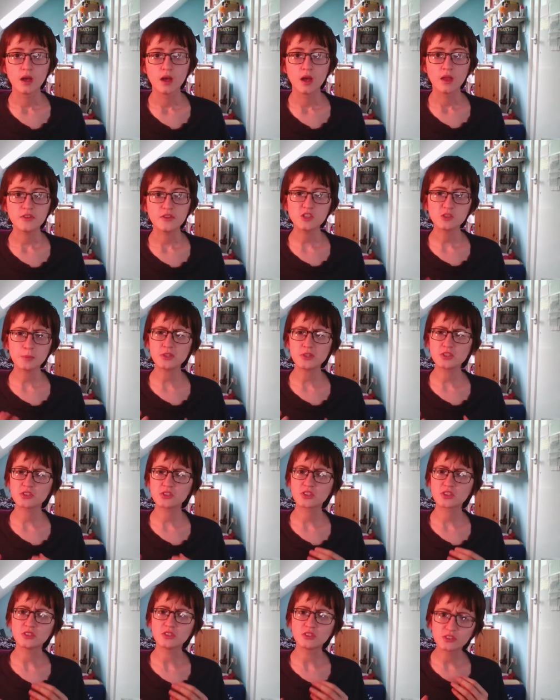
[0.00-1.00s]
These speeches
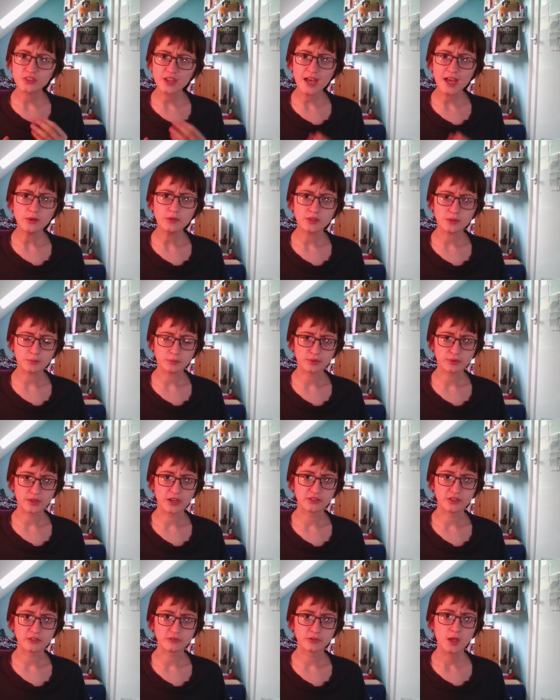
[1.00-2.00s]
can sound
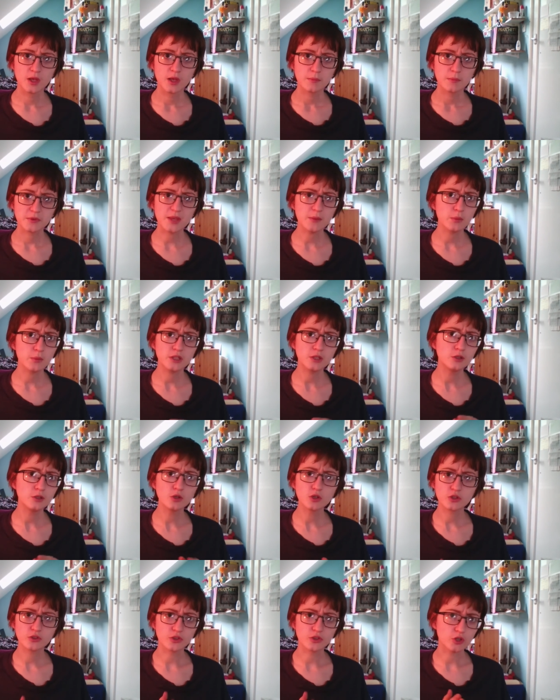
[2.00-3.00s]
impressive, but then when you look
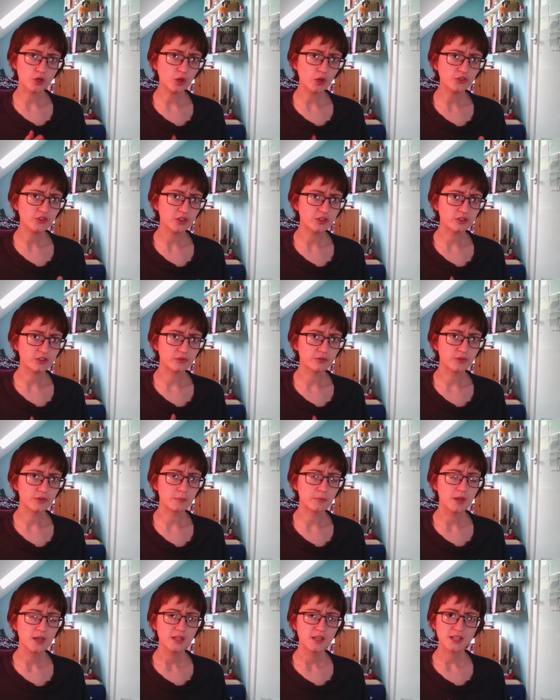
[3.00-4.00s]
at the content of them,
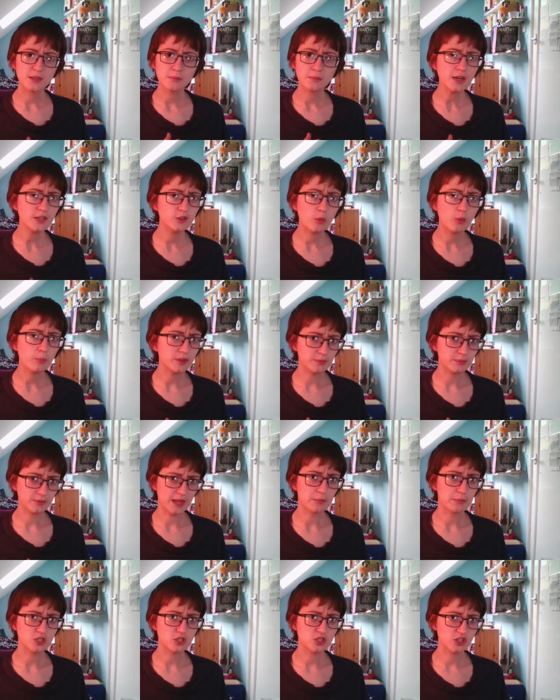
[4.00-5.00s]
there might not be that
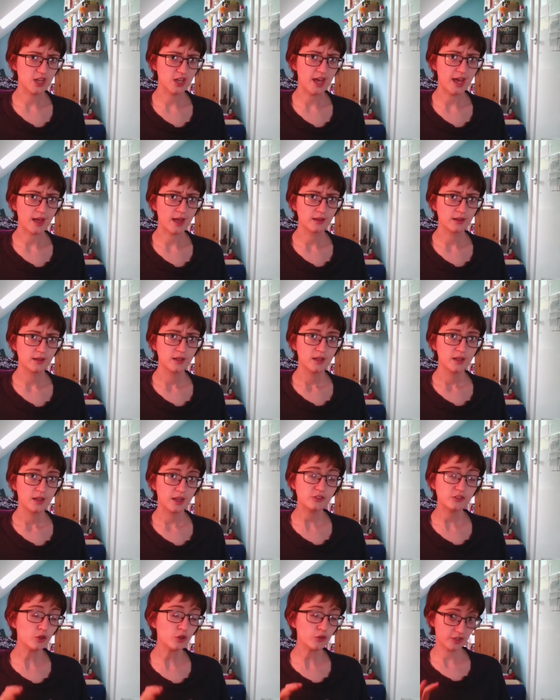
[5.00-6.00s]
much there. It's
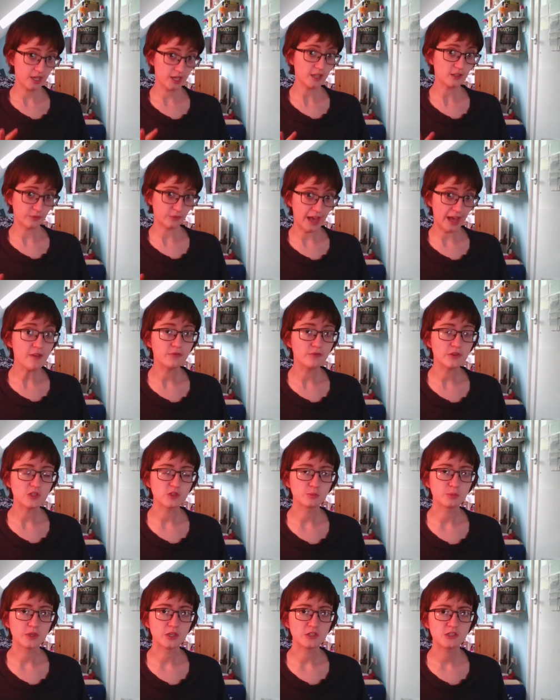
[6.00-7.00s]
not the case for every
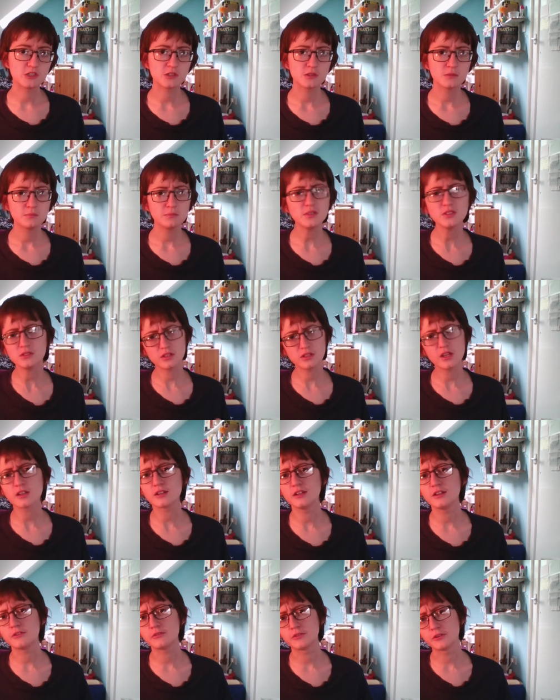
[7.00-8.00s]
speech, but
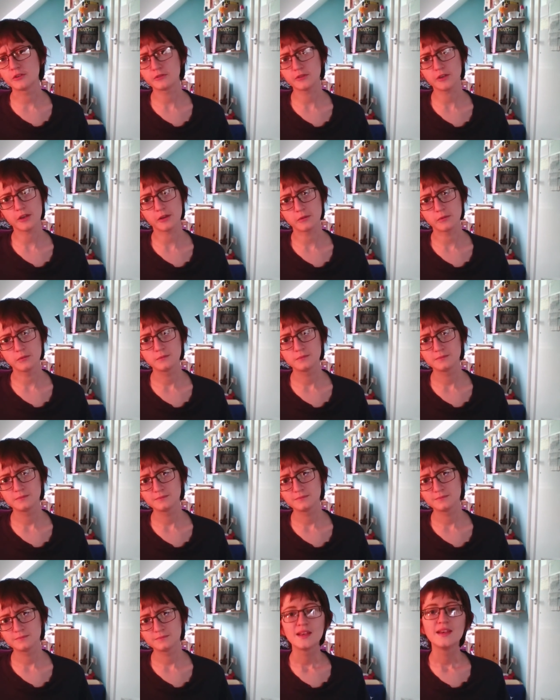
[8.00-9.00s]
certainly for a few.
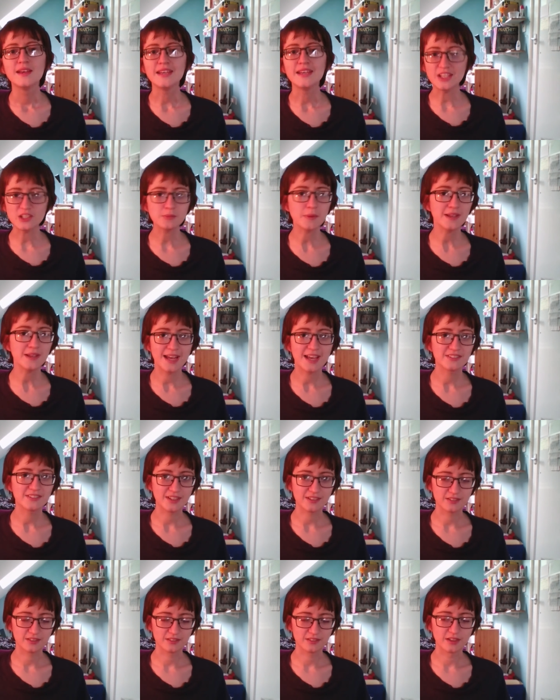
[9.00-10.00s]
Here's my last
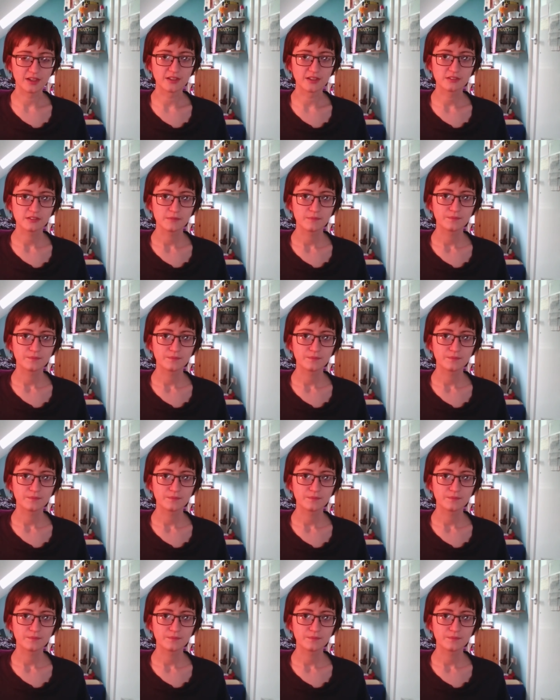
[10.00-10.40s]
exercise.